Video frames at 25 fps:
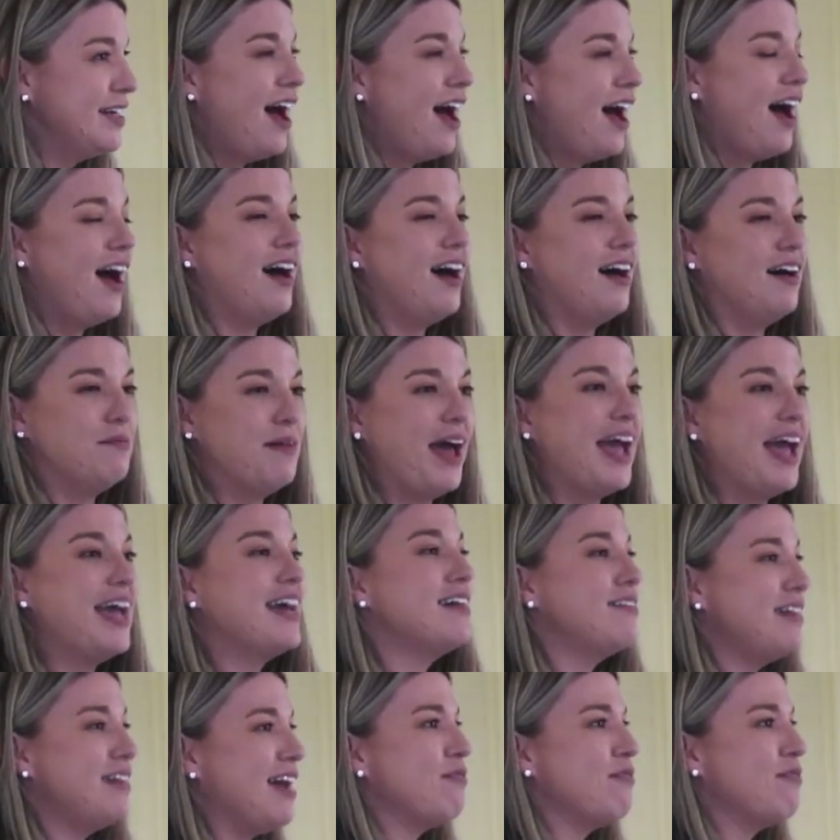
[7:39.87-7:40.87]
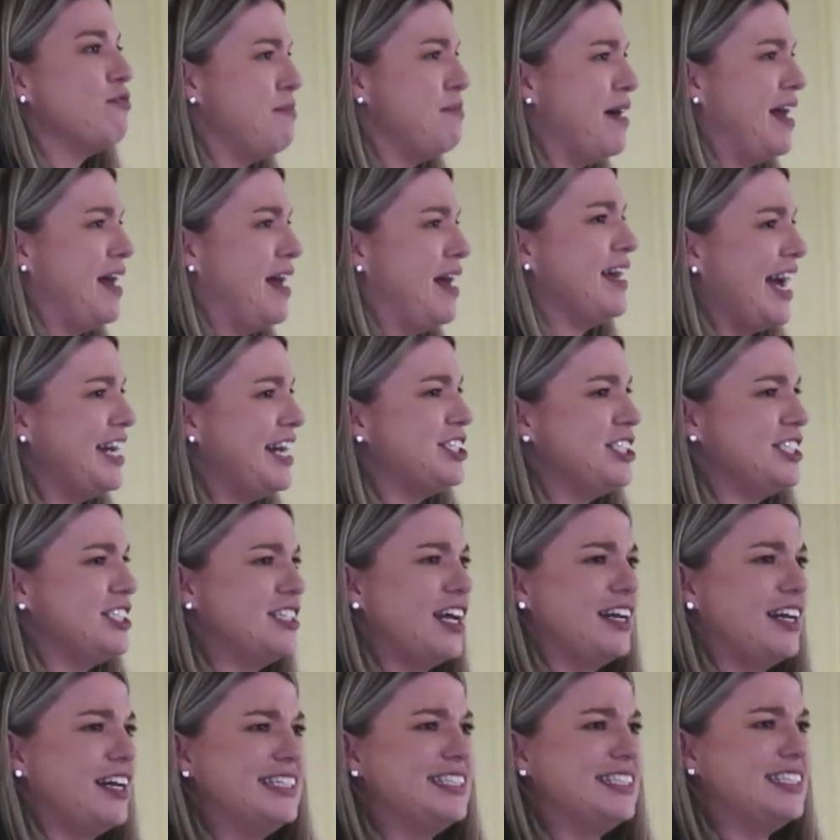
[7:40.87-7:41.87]
and with medications,
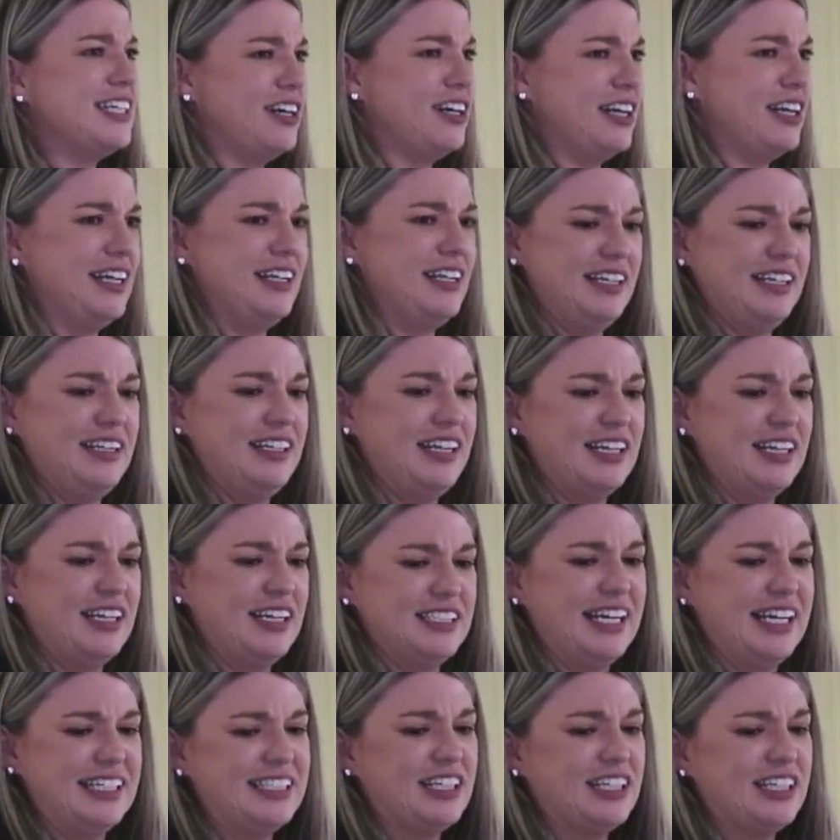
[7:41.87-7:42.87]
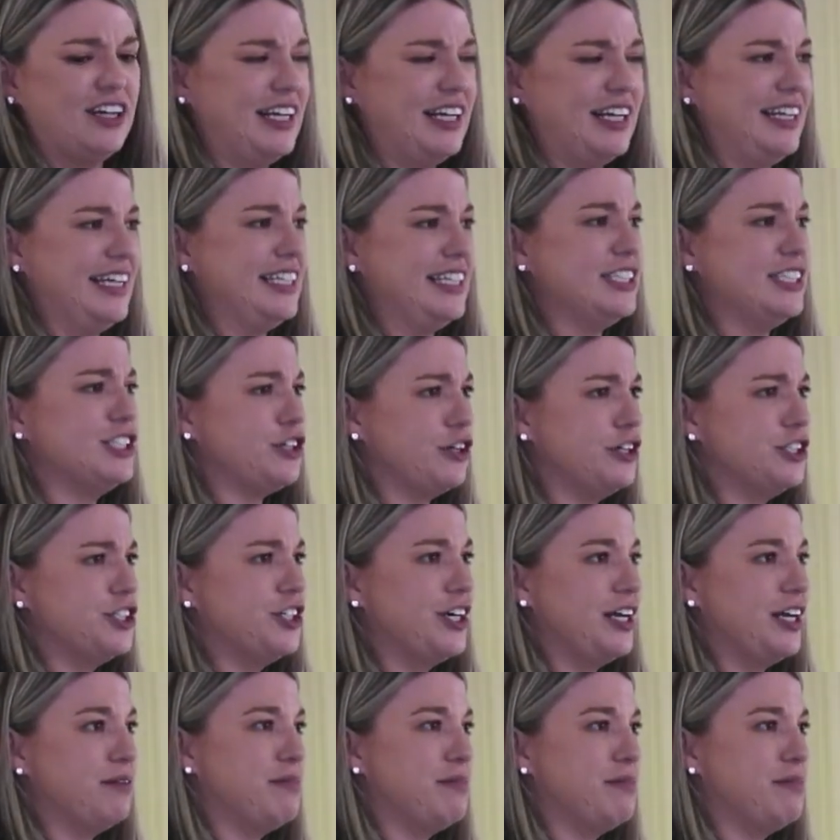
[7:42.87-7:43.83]
doesn't necessarily need surgery,